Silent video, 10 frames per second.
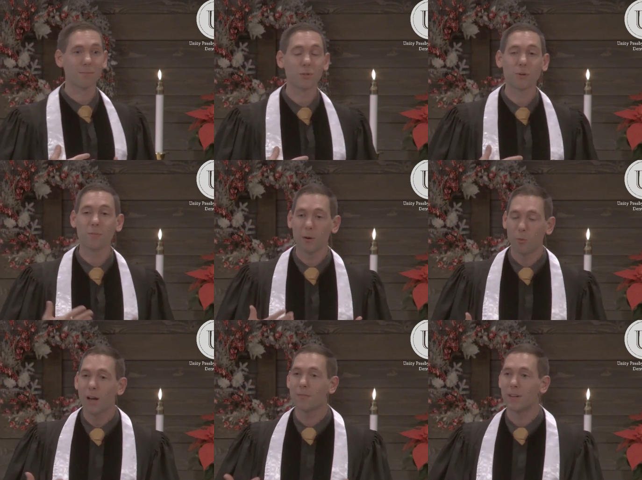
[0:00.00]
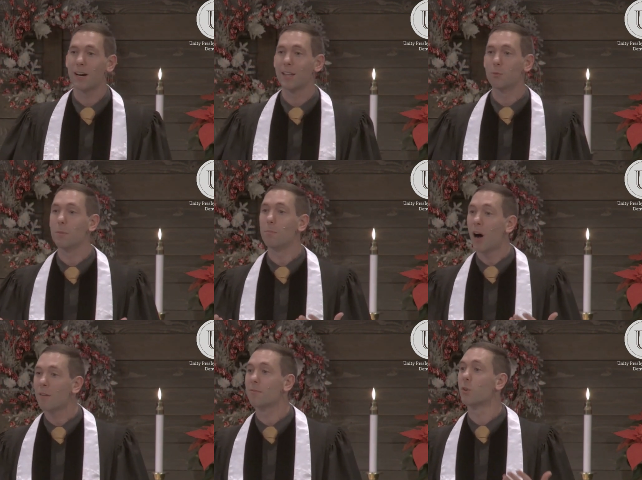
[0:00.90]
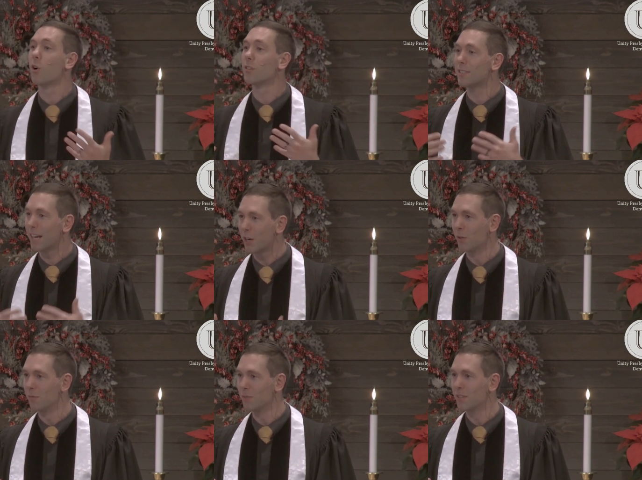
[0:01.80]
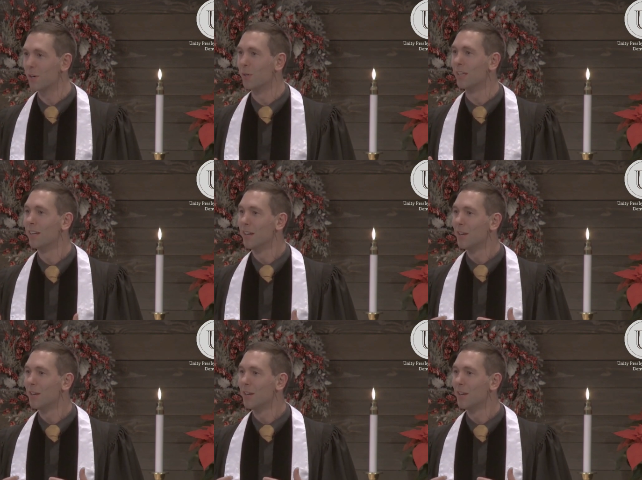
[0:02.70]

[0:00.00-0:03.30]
between my wife and I that we bought for ourselves. So we